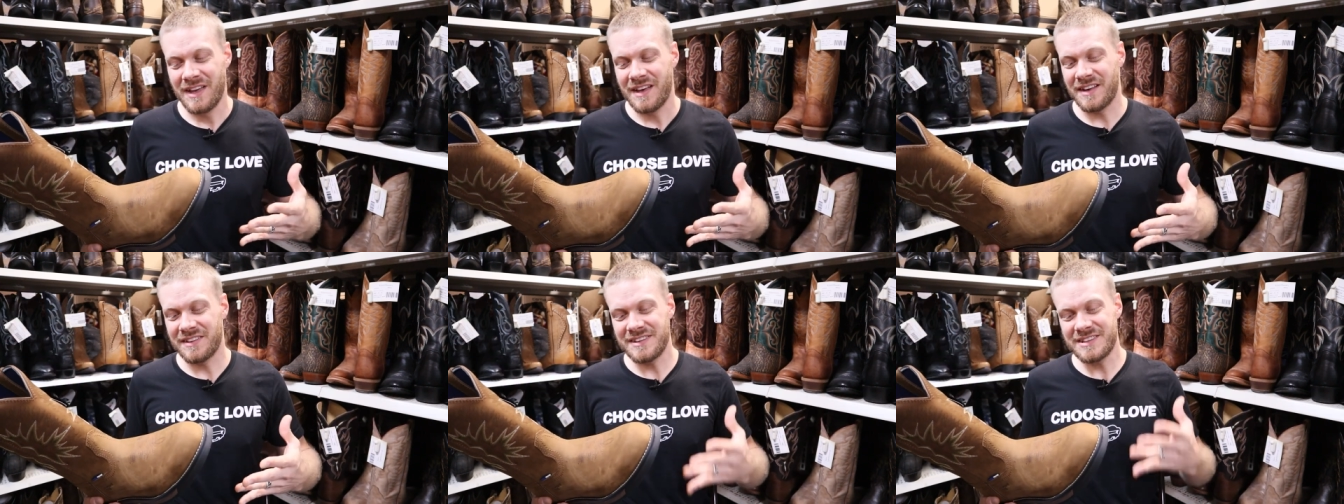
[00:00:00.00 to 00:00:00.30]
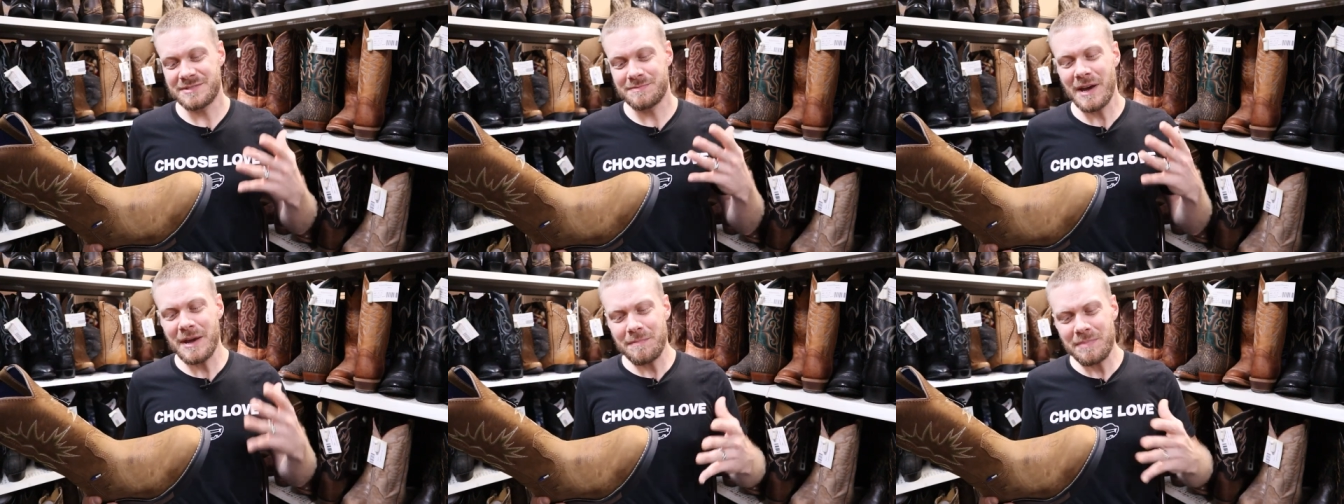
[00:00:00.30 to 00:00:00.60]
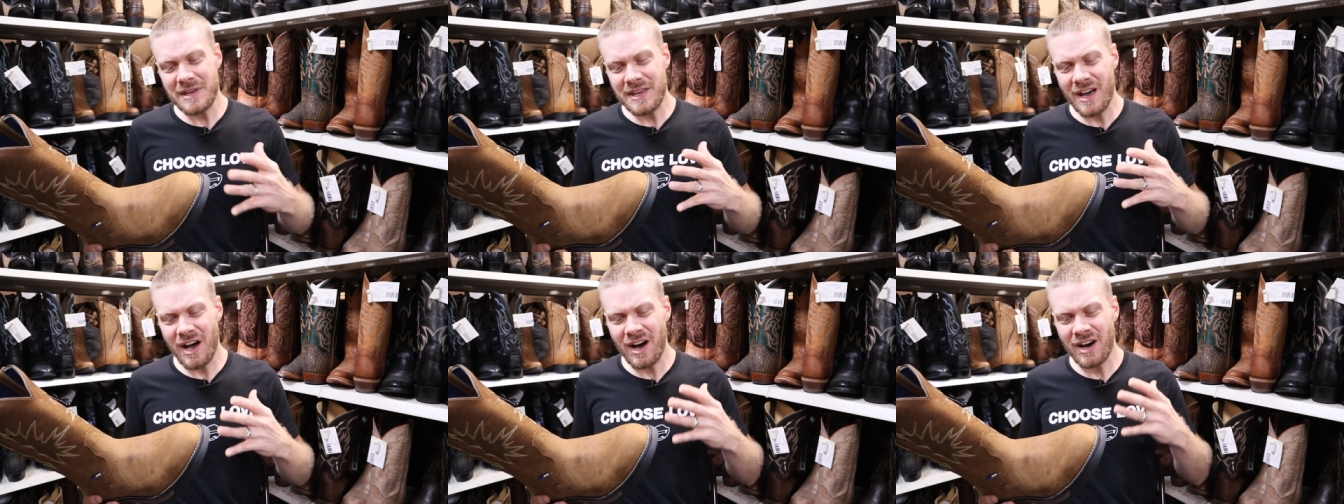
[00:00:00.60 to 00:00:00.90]
Uh, this might
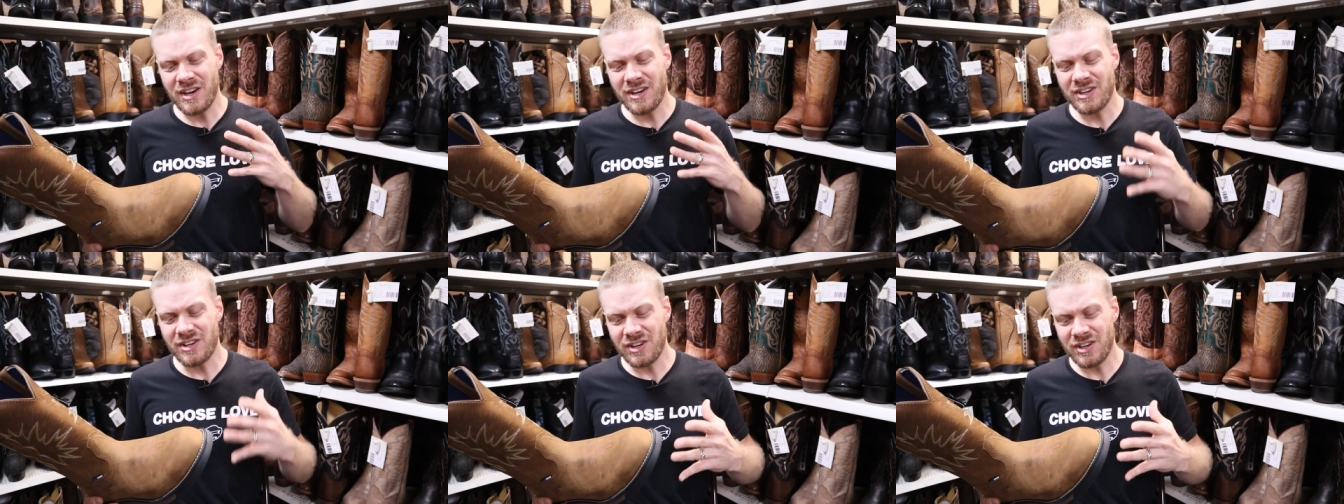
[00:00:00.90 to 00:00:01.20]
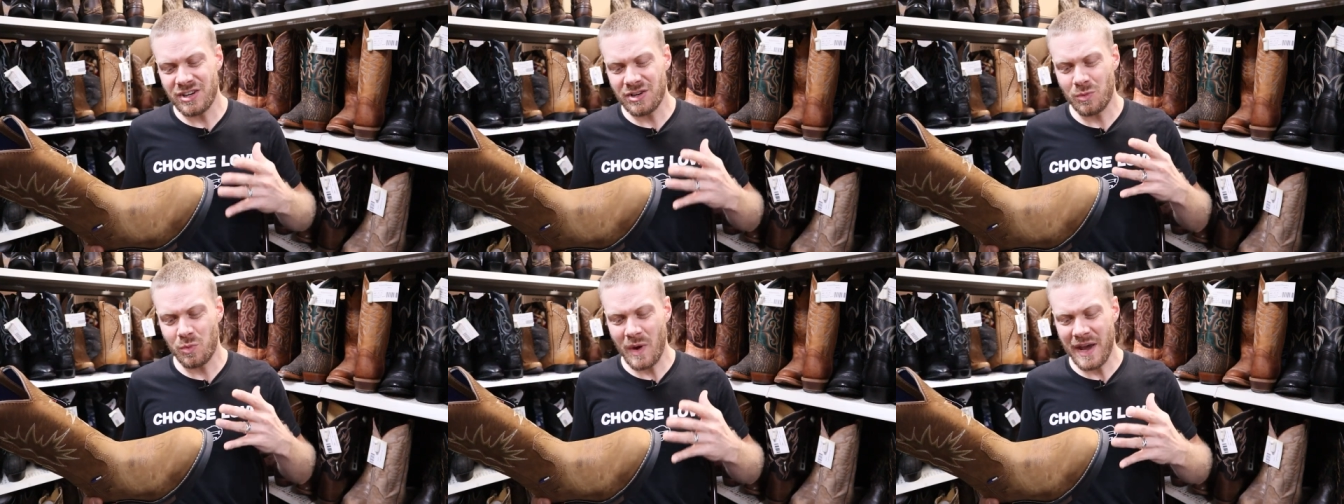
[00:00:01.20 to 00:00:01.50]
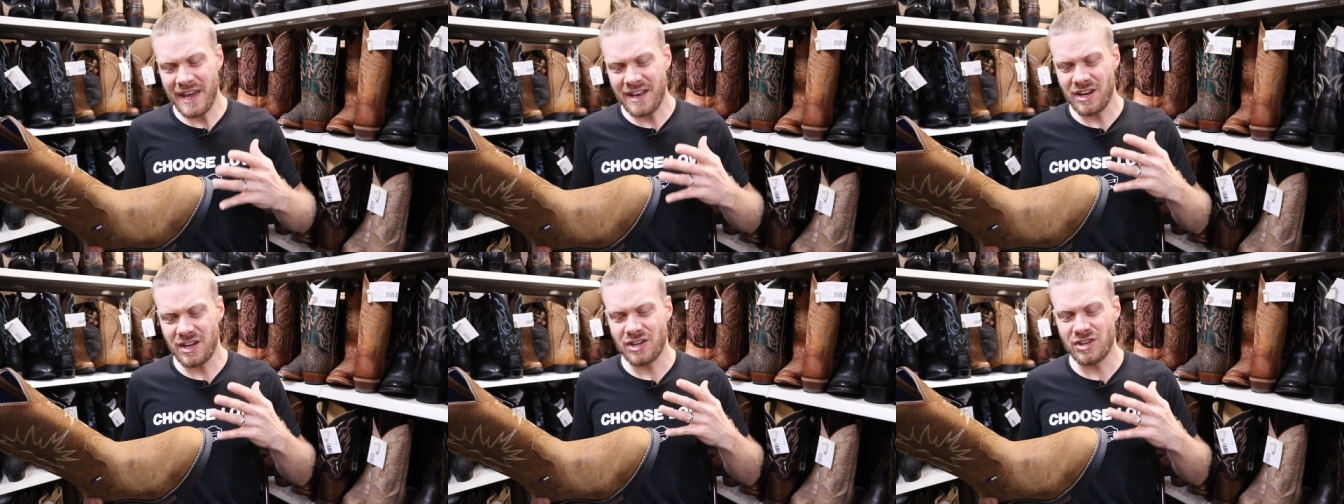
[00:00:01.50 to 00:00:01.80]
be a good
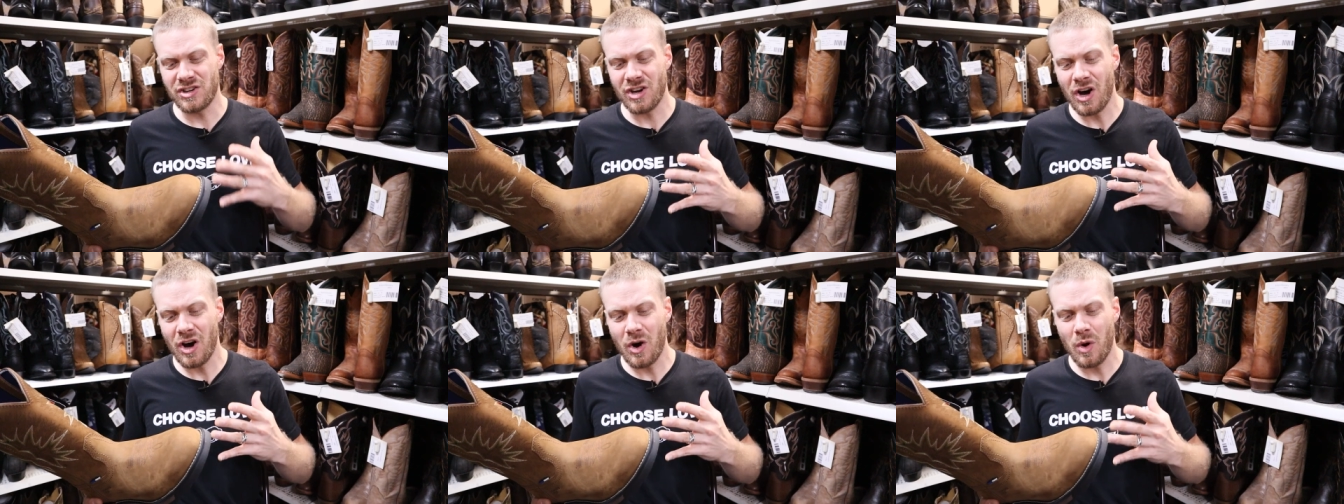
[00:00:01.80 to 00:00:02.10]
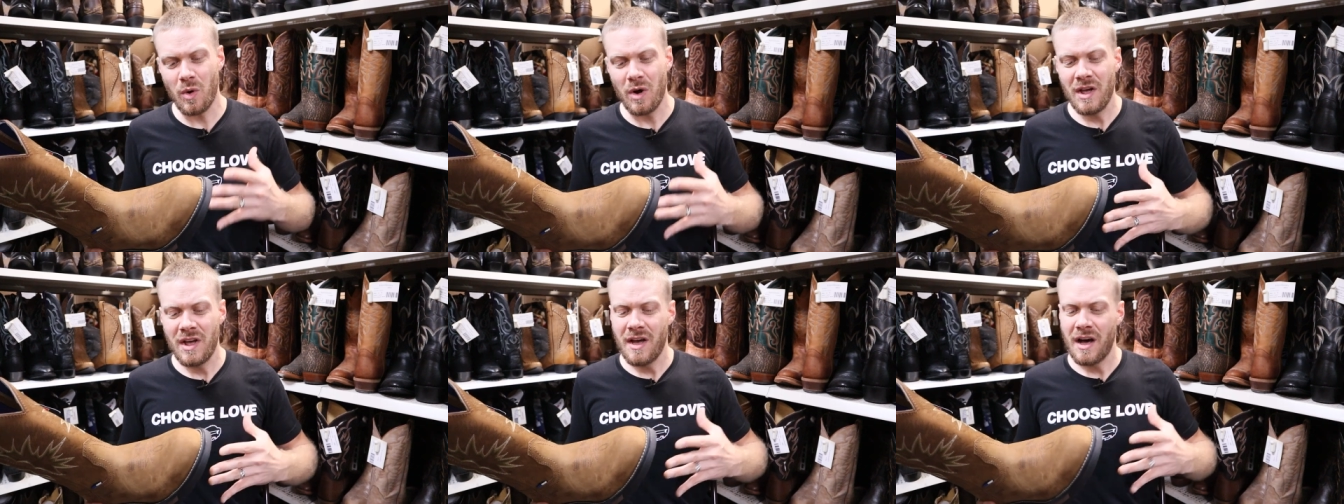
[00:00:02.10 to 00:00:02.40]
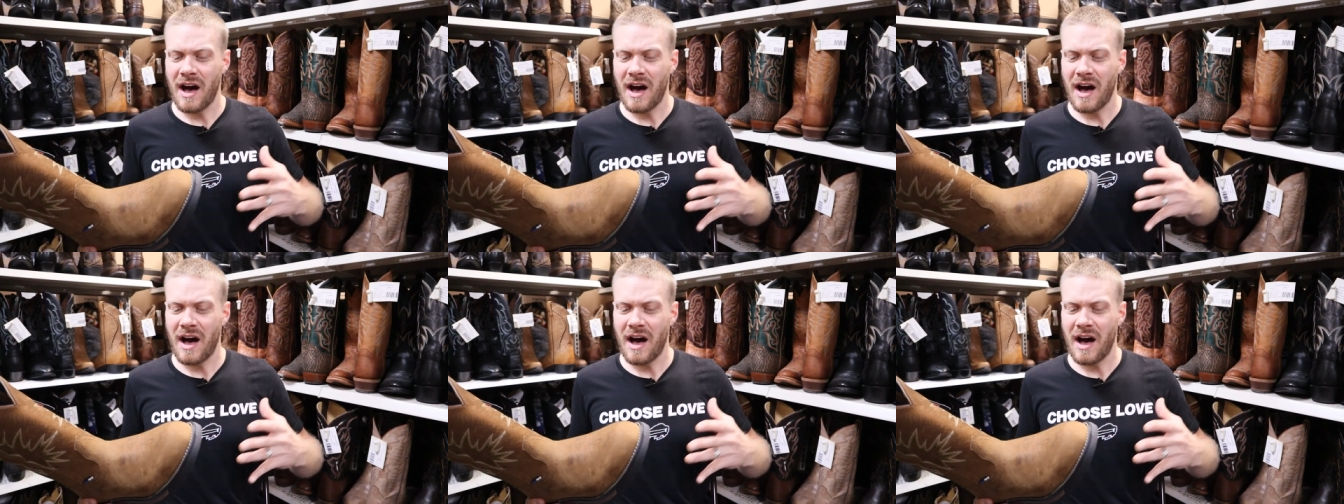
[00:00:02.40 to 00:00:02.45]
way to go.